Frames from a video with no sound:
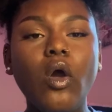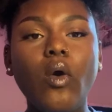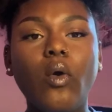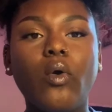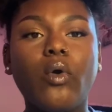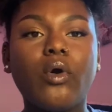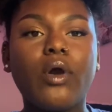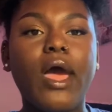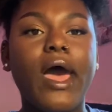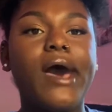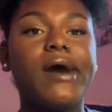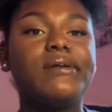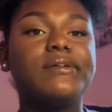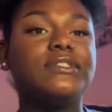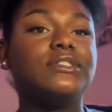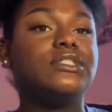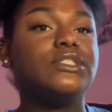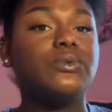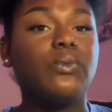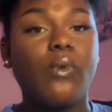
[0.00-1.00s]
Or how
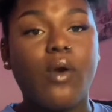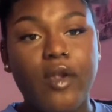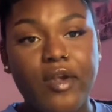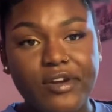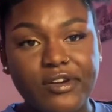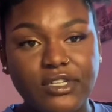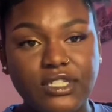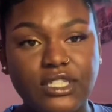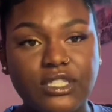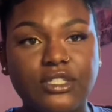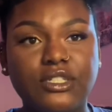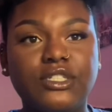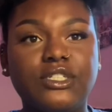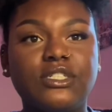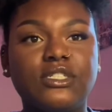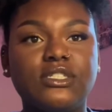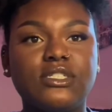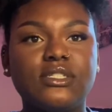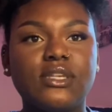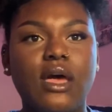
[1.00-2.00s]
in The Wonder
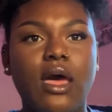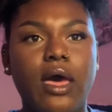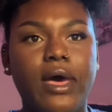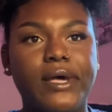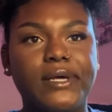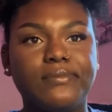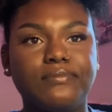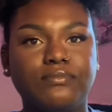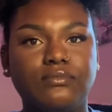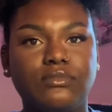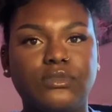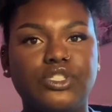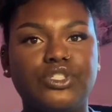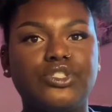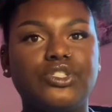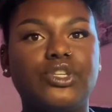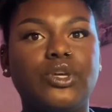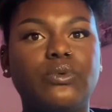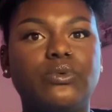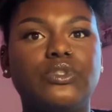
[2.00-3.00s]
Years, the
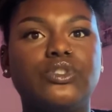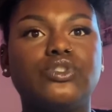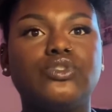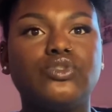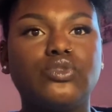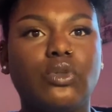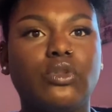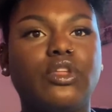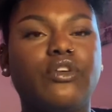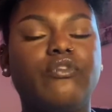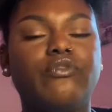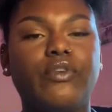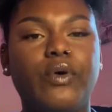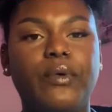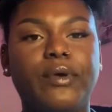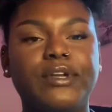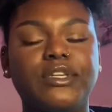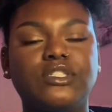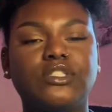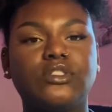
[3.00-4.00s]
show is solely
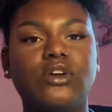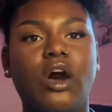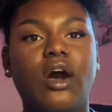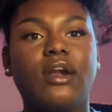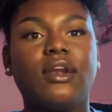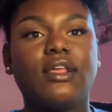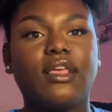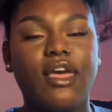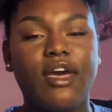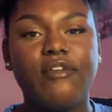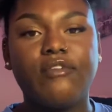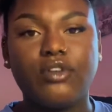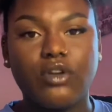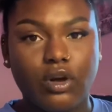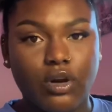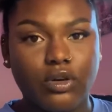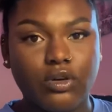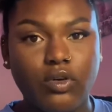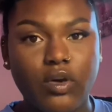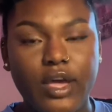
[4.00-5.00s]
focused on Kevin
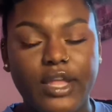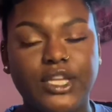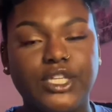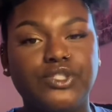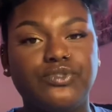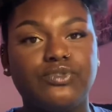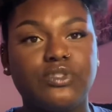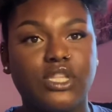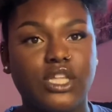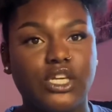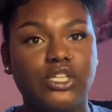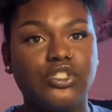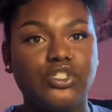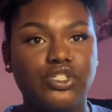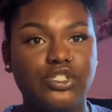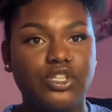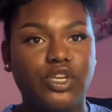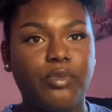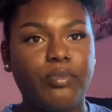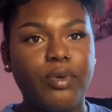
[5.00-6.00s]
Arnold and his
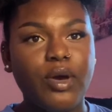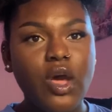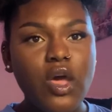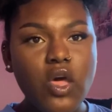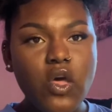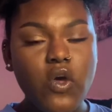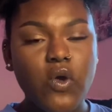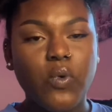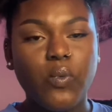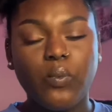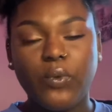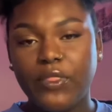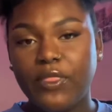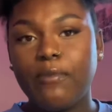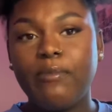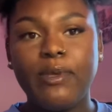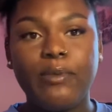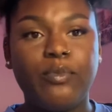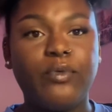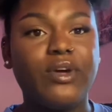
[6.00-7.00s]
relationship with the
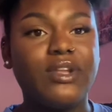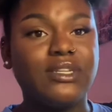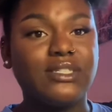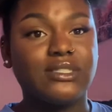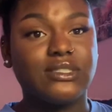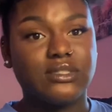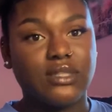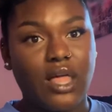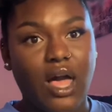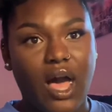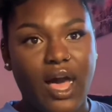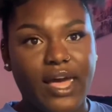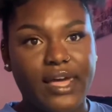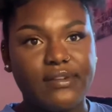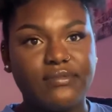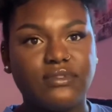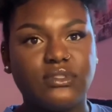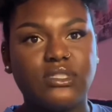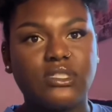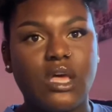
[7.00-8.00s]
people in his
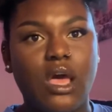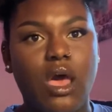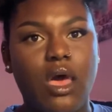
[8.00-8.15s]
lives.